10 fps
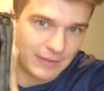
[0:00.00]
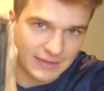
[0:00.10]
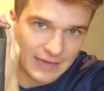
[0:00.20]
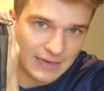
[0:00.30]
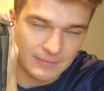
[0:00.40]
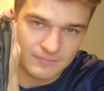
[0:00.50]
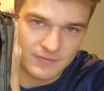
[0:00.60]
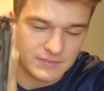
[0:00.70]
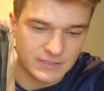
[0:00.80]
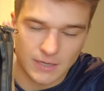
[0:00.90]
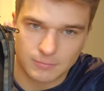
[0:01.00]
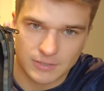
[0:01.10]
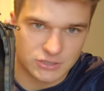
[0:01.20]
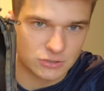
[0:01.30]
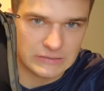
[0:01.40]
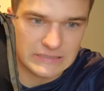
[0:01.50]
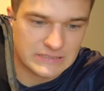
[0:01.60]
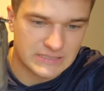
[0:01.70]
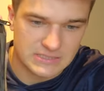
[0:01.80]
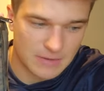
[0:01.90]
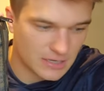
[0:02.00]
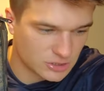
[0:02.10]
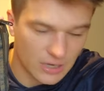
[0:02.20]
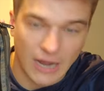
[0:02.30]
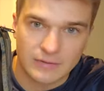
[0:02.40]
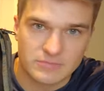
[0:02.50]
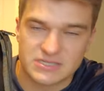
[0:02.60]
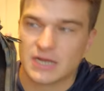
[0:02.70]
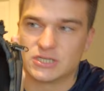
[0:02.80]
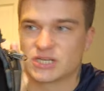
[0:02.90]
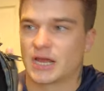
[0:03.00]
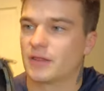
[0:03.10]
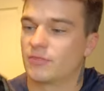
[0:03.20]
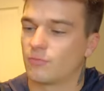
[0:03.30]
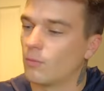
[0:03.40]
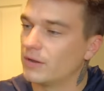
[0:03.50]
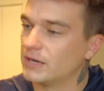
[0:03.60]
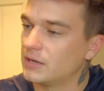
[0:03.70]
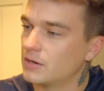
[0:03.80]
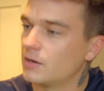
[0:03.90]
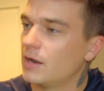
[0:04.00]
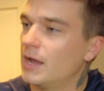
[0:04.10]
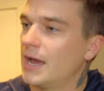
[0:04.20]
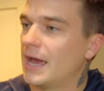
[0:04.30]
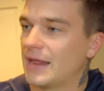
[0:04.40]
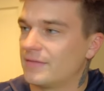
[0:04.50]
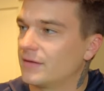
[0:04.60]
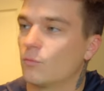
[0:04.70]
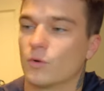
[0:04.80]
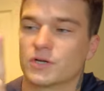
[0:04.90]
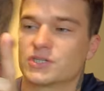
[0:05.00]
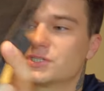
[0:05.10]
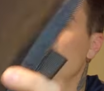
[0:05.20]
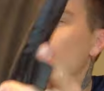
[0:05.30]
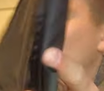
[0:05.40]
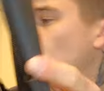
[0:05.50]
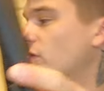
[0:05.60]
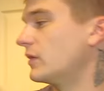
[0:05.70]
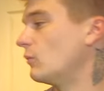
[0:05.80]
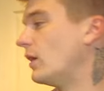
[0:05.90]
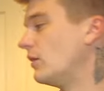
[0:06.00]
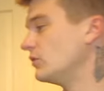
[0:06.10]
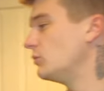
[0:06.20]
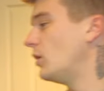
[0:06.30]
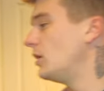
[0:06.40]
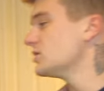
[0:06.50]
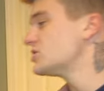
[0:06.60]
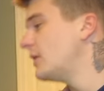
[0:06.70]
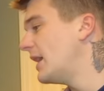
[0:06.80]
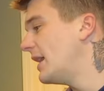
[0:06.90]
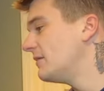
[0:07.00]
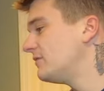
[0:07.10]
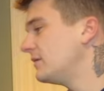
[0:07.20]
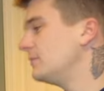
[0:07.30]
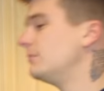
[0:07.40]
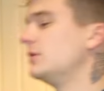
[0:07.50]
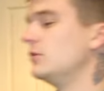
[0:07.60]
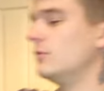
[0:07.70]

Canon M50, couple extra lenses, some extra items that I just kind of throw in here and I think it works really well. You also have, but you know